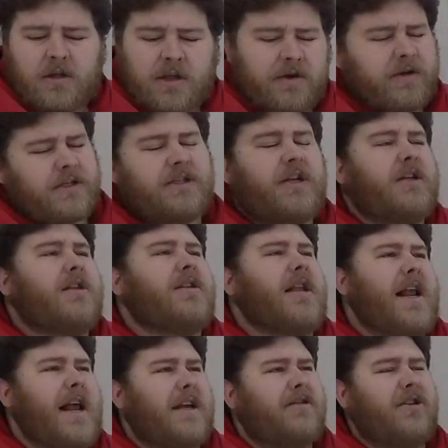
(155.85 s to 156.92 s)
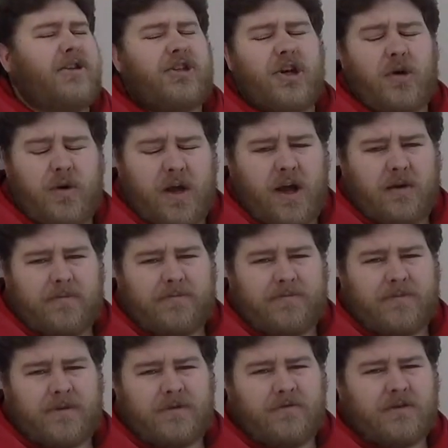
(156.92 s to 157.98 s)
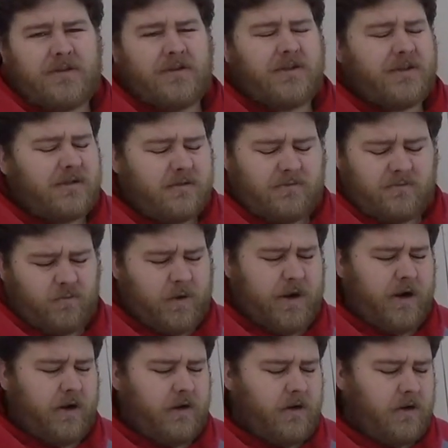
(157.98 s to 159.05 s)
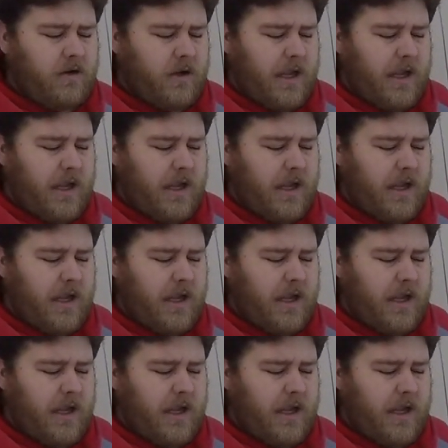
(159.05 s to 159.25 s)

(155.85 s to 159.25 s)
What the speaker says: there was nothing that actually showed up, which is weird.